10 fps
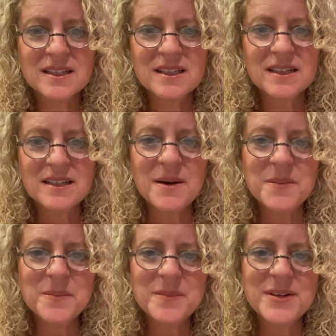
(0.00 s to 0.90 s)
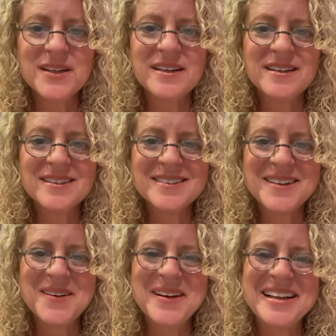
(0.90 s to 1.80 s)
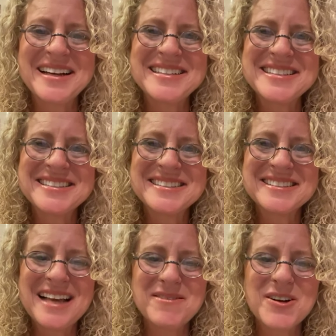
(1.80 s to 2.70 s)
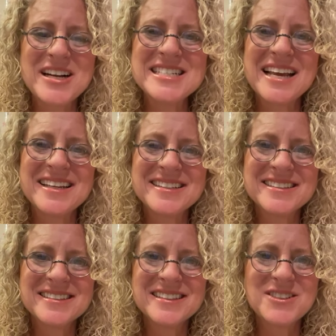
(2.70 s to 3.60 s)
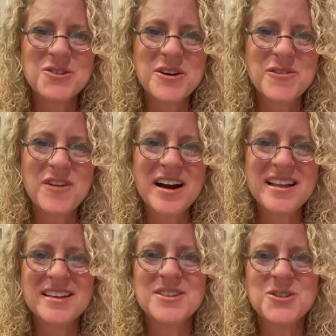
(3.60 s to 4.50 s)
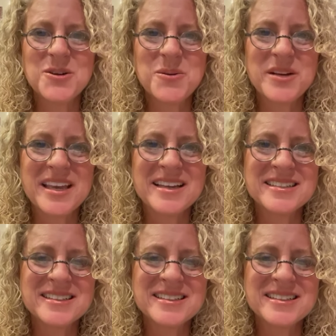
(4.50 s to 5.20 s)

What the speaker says: No? Good. All right, guys. Have a great day. Enjoy your Friday and enjoy your weekend.